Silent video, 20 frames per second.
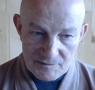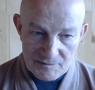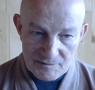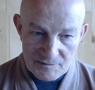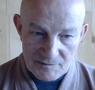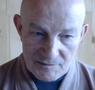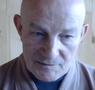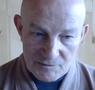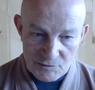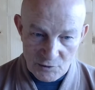
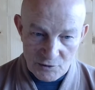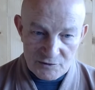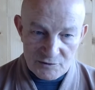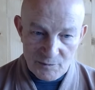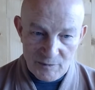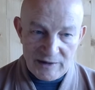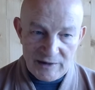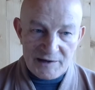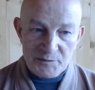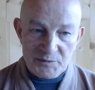not
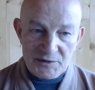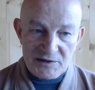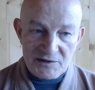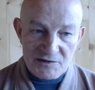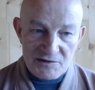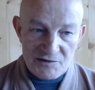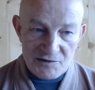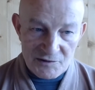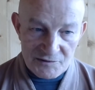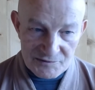by means
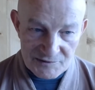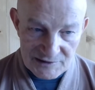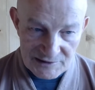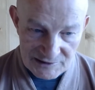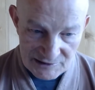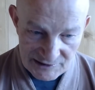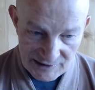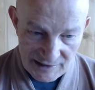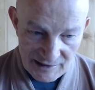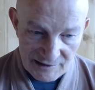of the
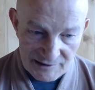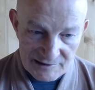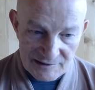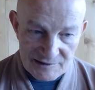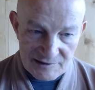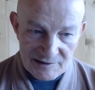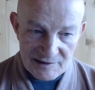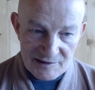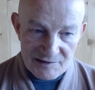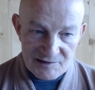reality
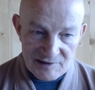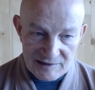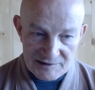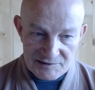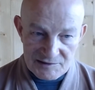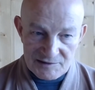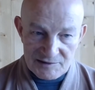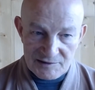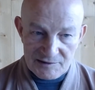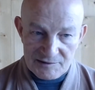as such.
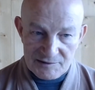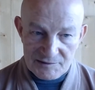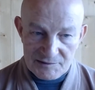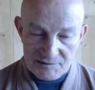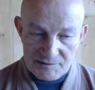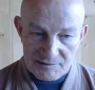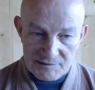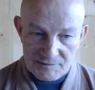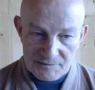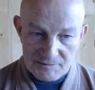
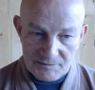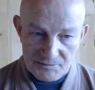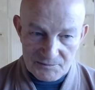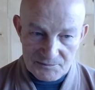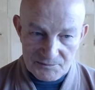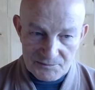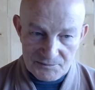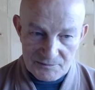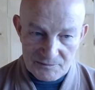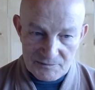
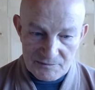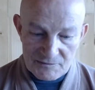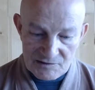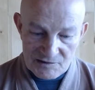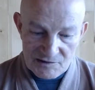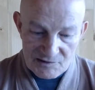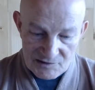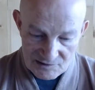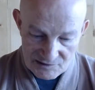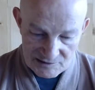This
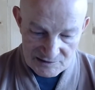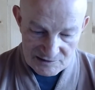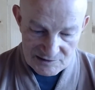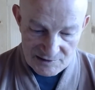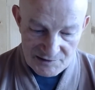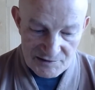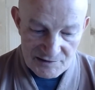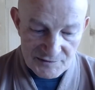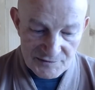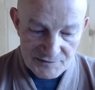is a
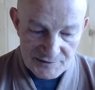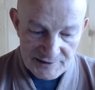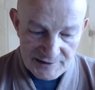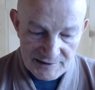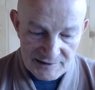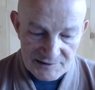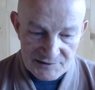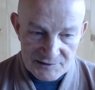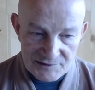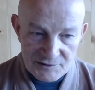
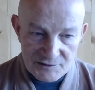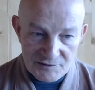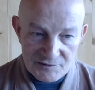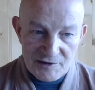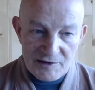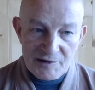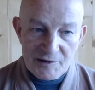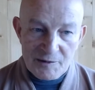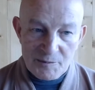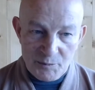justification of
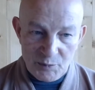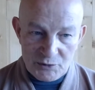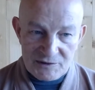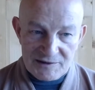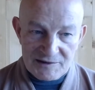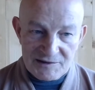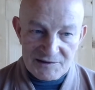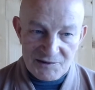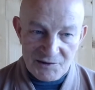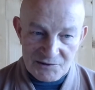
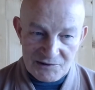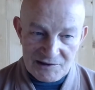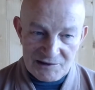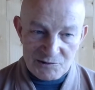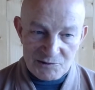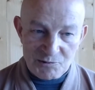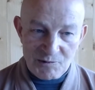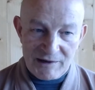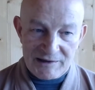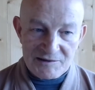putting only
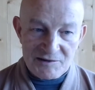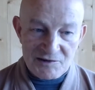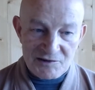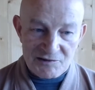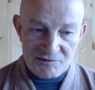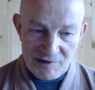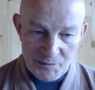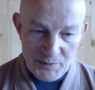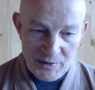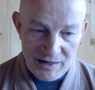one
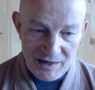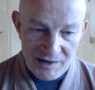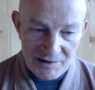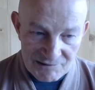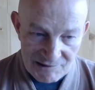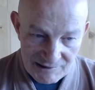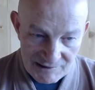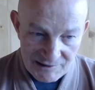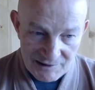svabhava